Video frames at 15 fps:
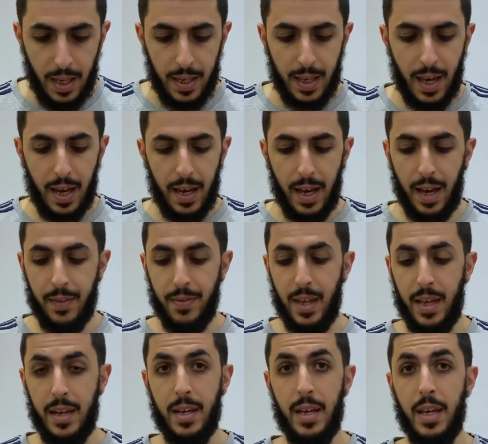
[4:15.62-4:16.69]
Yeah, and
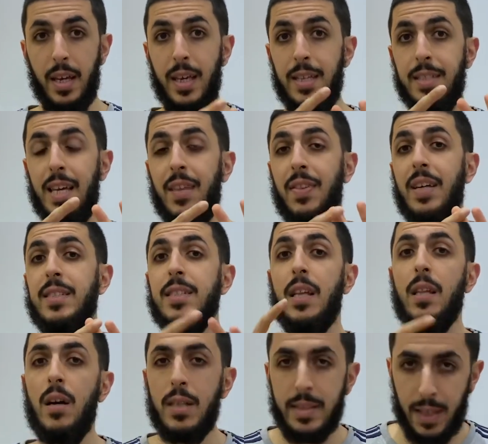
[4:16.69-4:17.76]
then he's saying that
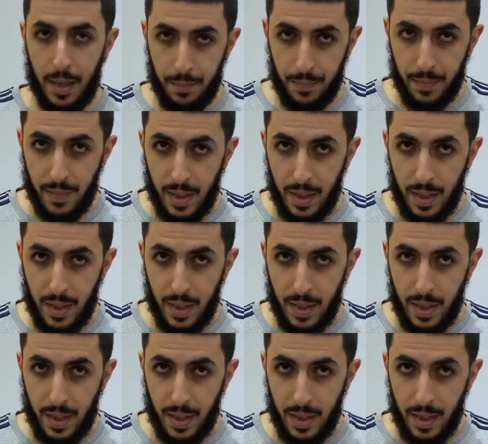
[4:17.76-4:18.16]
salah time.